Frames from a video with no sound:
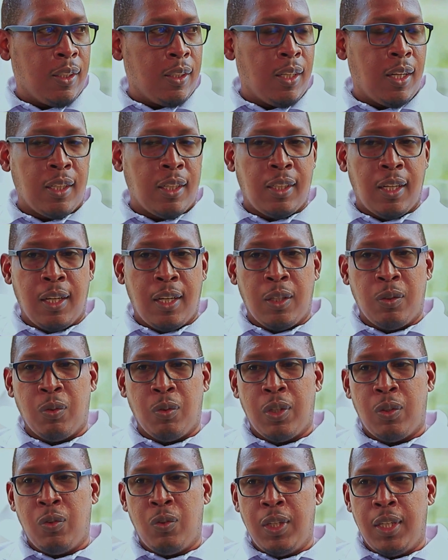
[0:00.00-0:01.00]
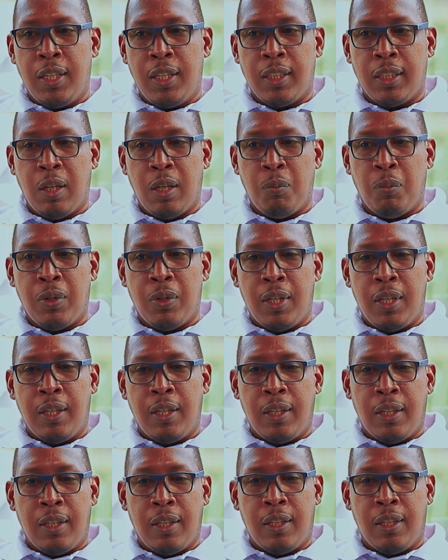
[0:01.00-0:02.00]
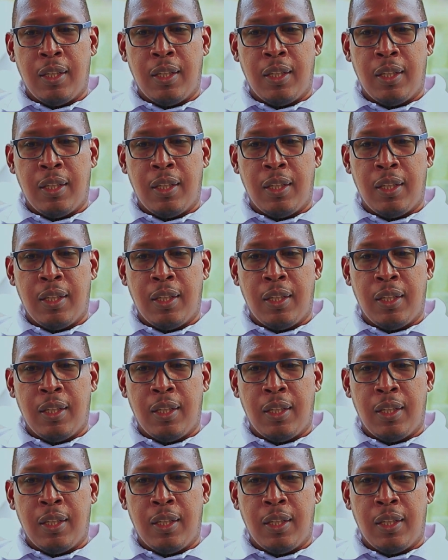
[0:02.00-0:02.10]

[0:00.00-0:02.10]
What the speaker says: You see, the challenge with treating somebody